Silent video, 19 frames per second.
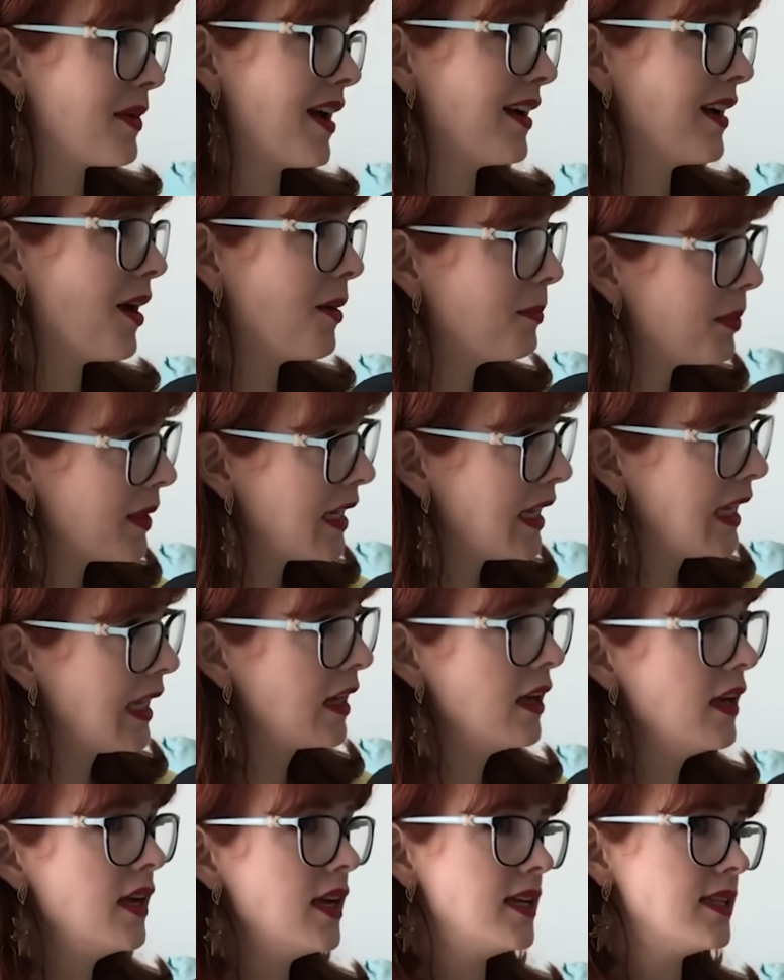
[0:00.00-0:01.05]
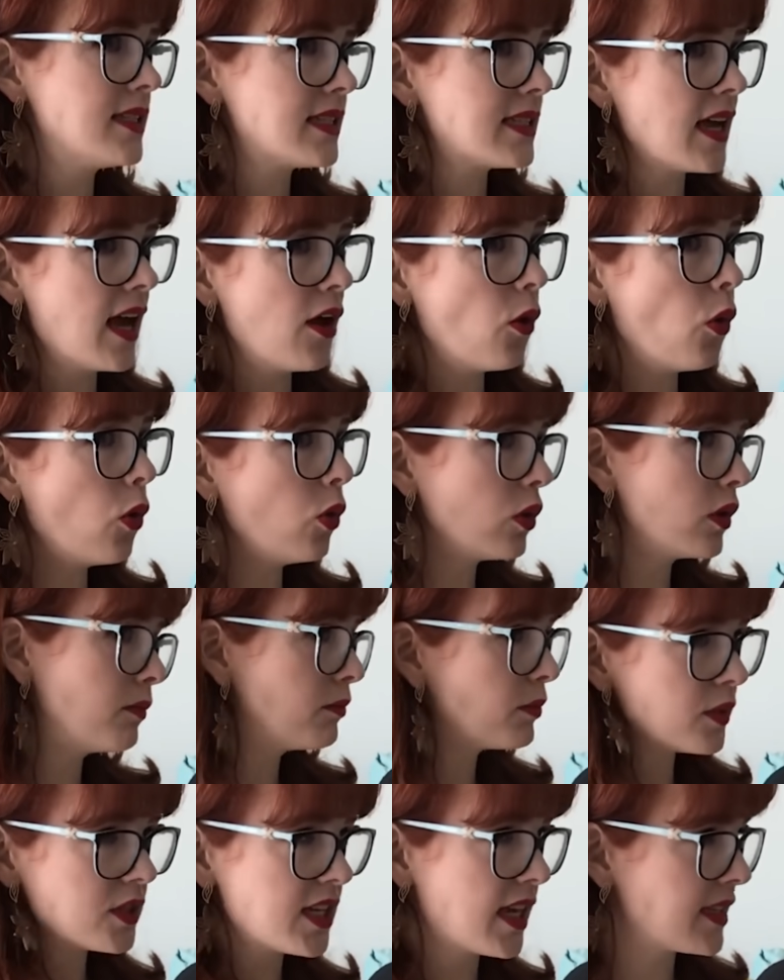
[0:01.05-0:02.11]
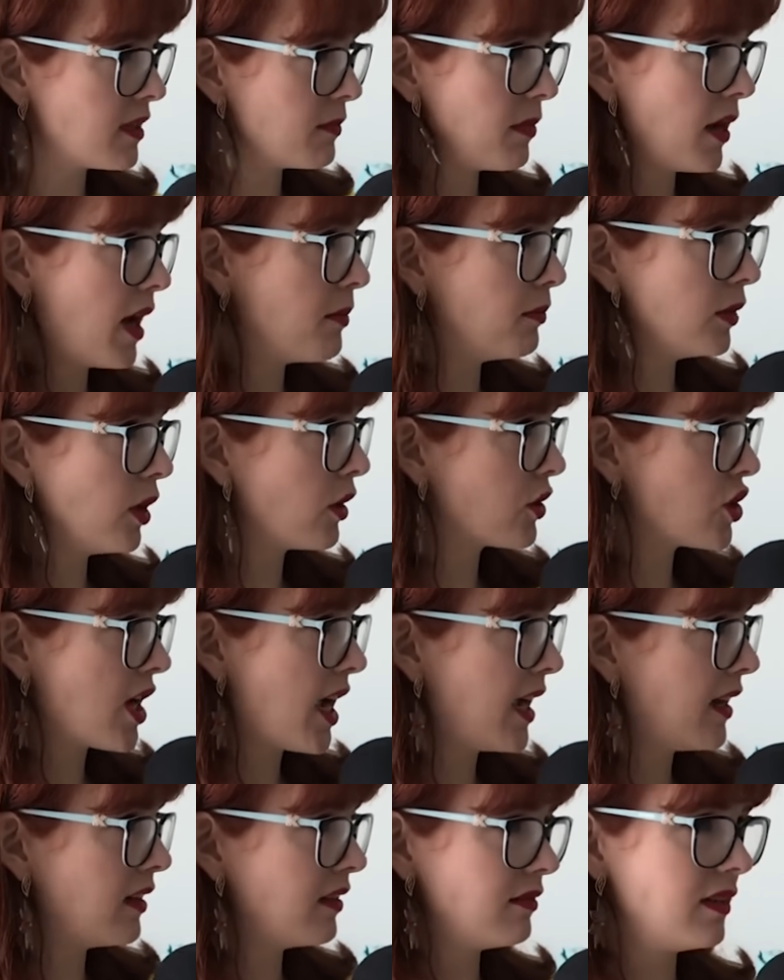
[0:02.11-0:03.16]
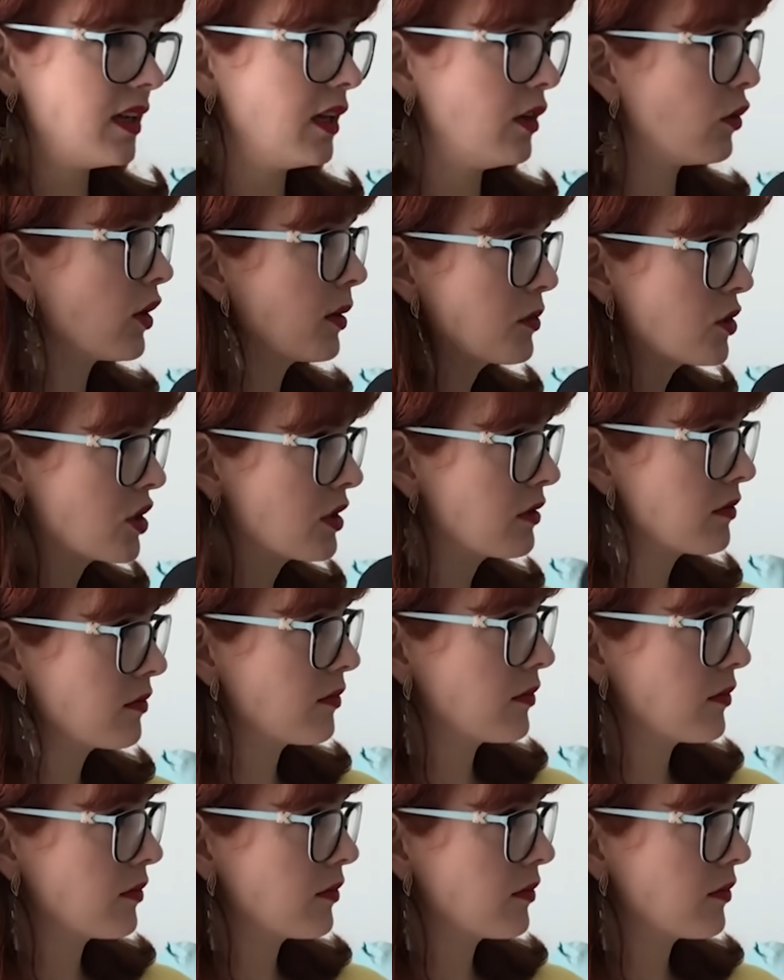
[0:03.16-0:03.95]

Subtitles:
by a company. It's all protected by blockchain and encryption.